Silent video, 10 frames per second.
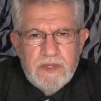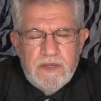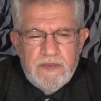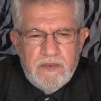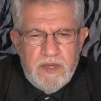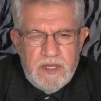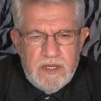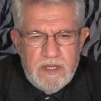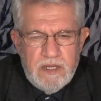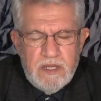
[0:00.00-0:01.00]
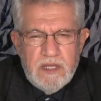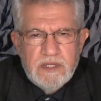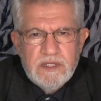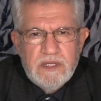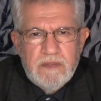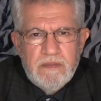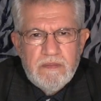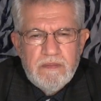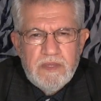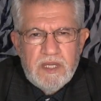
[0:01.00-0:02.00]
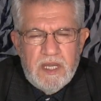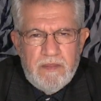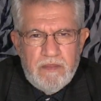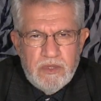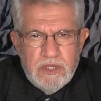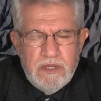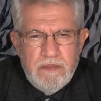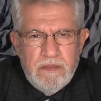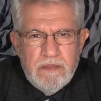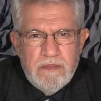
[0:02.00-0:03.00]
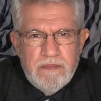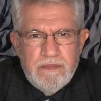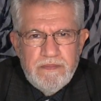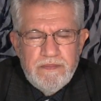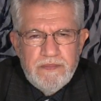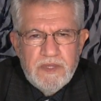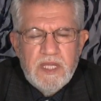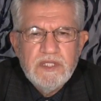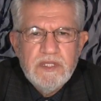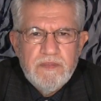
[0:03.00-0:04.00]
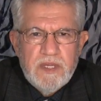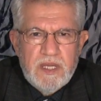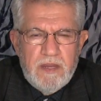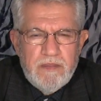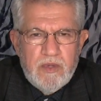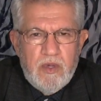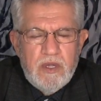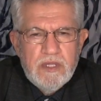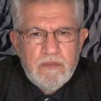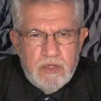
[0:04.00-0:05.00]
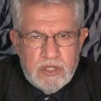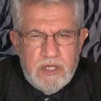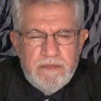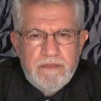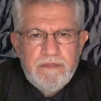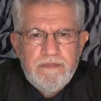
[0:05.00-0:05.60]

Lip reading: If the one has become Muslim, that to become called Muslim,